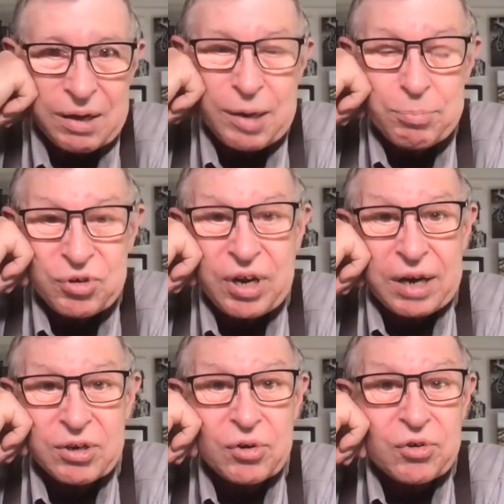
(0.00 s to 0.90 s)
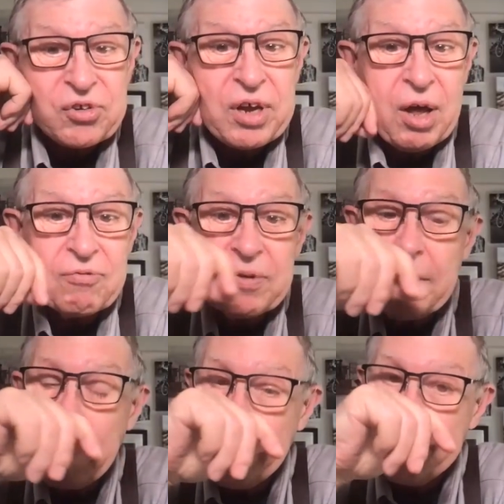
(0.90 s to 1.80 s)
And here now,
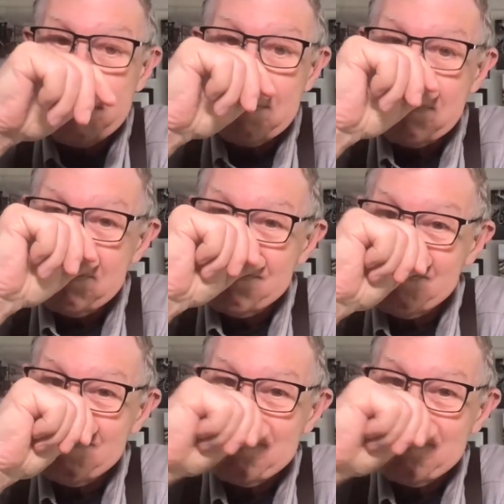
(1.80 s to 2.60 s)
upon sharing